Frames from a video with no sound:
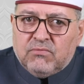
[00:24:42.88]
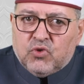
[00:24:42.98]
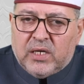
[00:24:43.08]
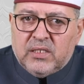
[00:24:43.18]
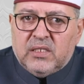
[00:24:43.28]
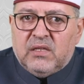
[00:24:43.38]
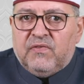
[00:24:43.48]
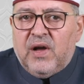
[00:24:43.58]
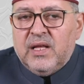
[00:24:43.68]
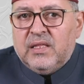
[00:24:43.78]
to
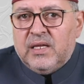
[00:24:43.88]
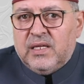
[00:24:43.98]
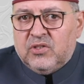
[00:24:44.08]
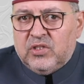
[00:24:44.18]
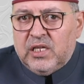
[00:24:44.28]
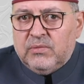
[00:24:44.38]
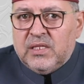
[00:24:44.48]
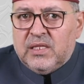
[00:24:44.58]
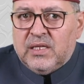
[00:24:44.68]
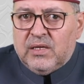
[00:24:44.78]
identify the
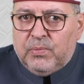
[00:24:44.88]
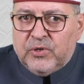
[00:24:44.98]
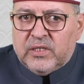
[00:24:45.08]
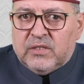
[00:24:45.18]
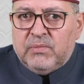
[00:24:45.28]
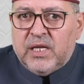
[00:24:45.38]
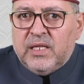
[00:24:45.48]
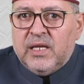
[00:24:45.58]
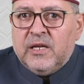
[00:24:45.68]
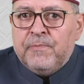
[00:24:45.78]
antonyms, the opposite
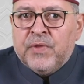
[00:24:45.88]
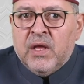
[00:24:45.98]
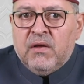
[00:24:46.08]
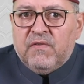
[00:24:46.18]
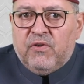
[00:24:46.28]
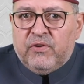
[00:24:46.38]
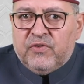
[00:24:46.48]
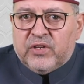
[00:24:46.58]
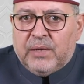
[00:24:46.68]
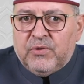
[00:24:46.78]
meaning, for
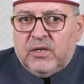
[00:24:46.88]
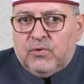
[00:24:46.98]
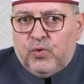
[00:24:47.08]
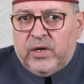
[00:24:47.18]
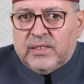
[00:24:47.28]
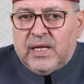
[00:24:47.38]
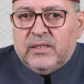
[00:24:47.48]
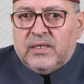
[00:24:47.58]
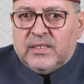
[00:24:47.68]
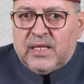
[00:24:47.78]
vocabulary words.
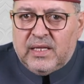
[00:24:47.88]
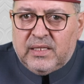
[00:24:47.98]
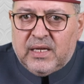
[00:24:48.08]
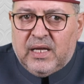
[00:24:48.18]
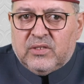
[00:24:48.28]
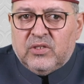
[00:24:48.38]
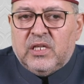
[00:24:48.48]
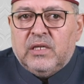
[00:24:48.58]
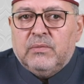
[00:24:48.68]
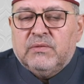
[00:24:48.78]
Understanding
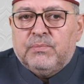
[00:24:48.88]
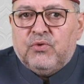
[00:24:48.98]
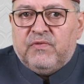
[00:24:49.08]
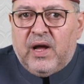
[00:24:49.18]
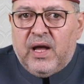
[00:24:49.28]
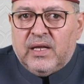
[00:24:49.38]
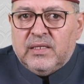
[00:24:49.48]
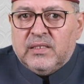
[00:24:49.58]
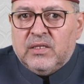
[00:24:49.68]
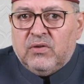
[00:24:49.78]
antonyms
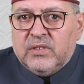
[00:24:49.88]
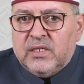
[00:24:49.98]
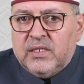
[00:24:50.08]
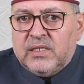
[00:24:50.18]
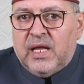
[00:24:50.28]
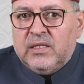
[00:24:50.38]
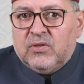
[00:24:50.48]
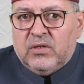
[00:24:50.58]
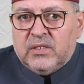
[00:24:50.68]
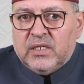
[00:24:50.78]
provides nuances and
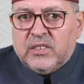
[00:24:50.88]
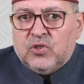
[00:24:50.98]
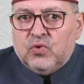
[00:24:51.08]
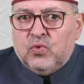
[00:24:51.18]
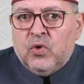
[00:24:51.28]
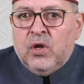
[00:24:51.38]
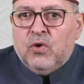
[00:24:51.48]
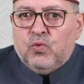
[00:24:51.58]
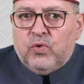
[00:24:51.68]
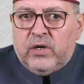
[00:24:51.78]
context to
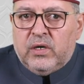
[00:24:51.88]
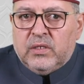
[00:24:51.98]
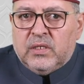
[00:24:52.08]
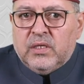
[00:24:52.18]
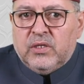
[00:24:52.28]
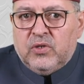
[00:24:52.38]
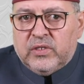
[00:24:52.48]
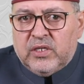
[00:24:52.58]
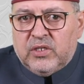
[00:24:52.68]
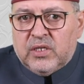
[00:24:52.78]
word
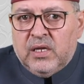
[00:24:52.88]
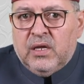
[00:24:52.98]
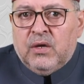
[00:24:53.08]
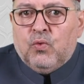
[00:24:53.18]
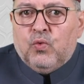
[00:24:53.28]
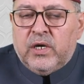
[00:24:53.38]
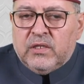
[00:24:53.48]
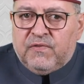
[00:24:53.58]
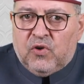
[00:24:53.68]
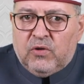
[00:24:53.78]
usage.
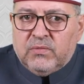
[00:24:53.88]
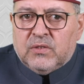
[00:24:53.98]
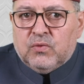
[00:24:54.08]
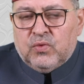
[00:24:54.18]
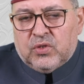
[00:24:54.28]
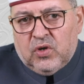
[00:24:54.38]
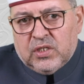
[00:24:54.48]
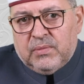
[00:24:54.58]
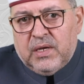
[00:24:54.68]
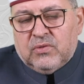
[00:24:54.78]
Word forms, we
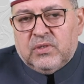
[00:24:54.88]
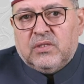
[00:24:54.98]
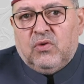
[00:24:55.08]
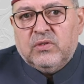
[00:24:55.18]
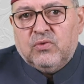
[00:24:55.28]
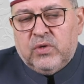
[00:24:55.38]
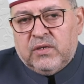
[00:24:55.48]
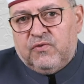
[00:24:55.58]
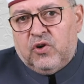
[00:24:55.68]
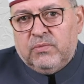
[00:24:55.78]
talked about it also,
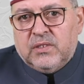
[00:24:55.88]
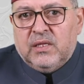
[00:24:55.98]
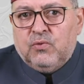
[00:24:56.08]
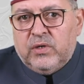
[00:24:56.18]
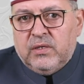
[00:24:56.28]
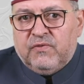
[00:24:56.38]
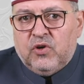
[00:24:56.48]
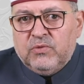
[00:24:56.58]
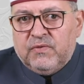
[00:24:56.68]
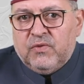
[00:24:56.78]
word forms, the word
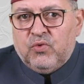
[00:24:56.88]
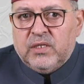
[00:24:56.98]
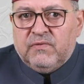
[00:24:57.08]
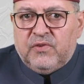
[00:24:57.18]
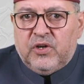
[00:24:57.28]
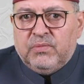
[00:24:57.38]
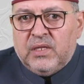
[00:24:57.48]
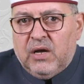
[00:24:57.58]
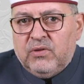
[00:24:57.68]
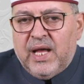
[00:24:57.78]
forms of the word, verb,
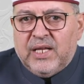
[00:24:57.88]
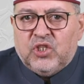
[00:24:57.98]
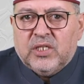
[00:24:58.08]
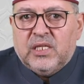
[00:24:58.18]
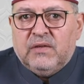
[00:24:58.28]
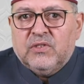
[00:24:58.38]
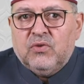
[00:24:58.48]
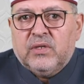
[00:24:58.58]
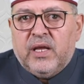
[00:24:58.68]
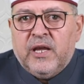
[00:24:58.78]
noun, adjectives,
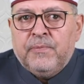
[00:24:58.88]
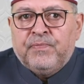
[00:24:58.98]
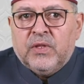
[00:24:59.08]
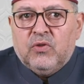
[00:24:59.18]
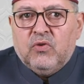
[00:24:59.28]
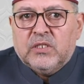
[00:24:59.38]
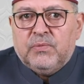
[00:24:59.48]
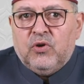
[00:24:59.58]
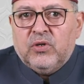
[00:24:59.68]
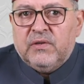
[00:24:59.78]
okay, to explore